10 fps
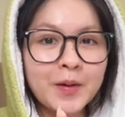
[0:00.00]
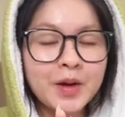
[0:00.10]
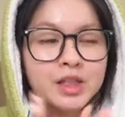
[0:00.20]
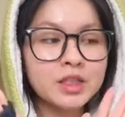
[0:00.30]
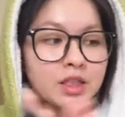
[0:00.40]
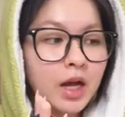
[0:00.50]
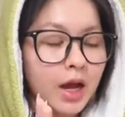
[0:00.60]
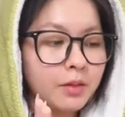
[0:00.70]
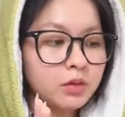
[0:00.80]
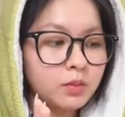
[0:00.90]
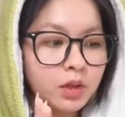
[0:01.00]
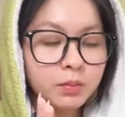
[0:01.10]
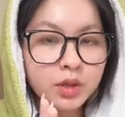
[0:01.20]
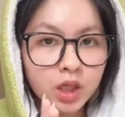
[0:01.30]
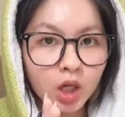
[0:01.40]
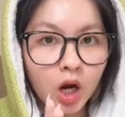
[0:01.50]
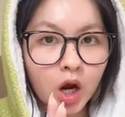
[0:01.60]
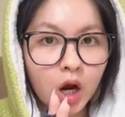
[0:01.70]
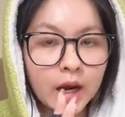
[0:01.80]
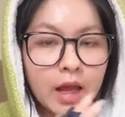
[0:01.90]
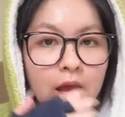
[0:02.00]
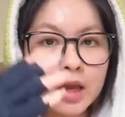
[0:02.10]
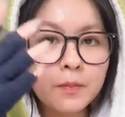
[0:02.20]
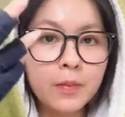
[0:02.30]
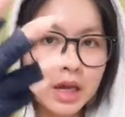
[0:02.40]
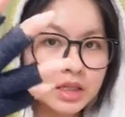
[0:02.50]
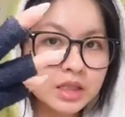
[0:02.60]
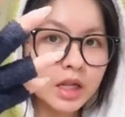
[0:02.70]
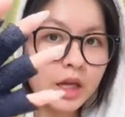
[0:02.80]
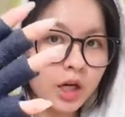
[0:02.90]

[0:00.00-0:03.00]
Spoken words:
it's time to be putting on a base layer.